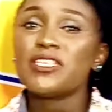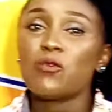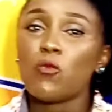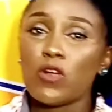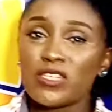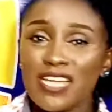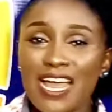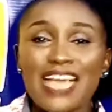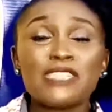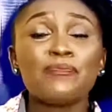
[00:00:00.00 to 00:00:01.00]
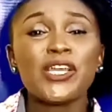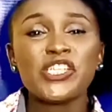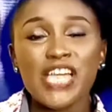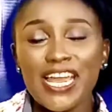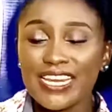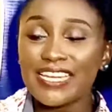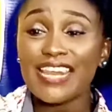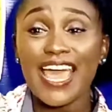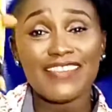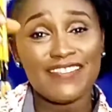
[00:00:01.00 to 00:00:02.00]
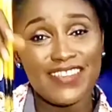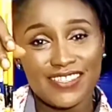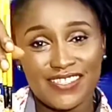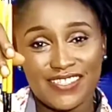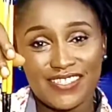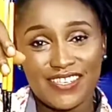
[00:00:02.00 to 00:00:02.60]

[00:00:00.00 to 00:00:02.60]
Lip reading: in water, especially like this.